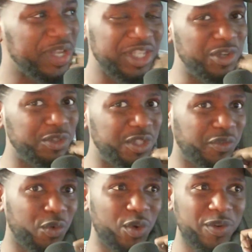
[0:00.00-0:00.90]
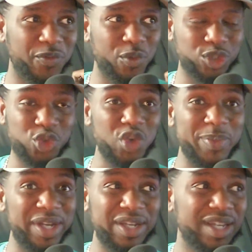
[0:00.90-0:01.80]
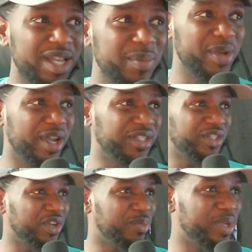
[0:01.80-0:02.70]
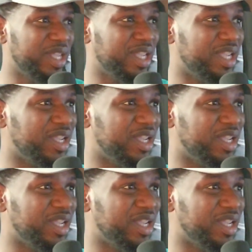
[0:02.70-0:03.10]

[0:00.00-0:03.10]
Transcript: to use this for streaming because it's going to be